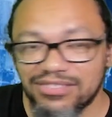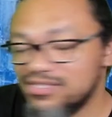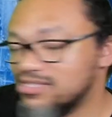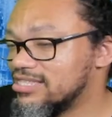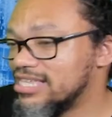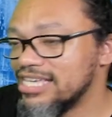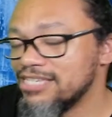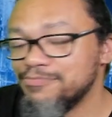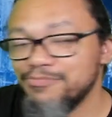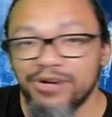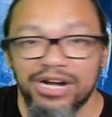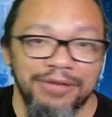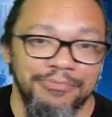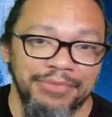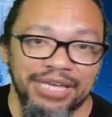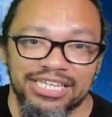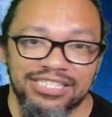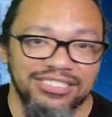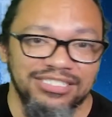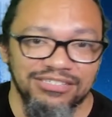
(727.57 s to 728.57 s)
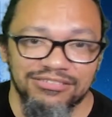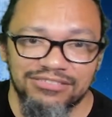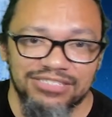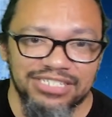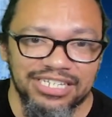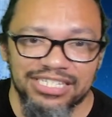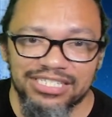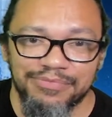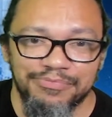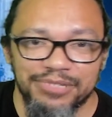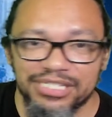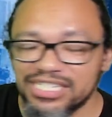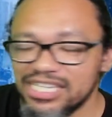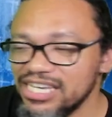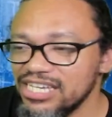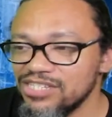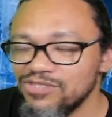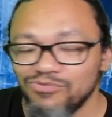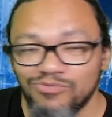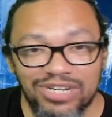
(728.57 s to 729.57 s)
this part makes no sense
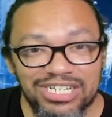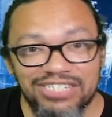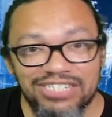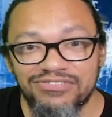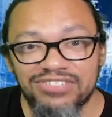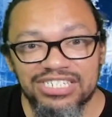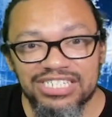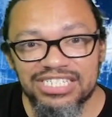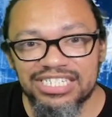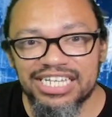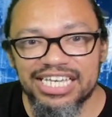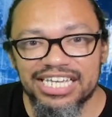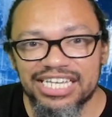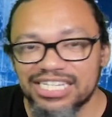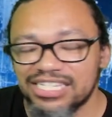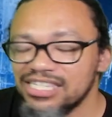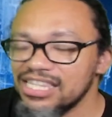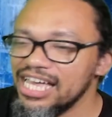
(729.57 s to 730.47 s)
because what if she did?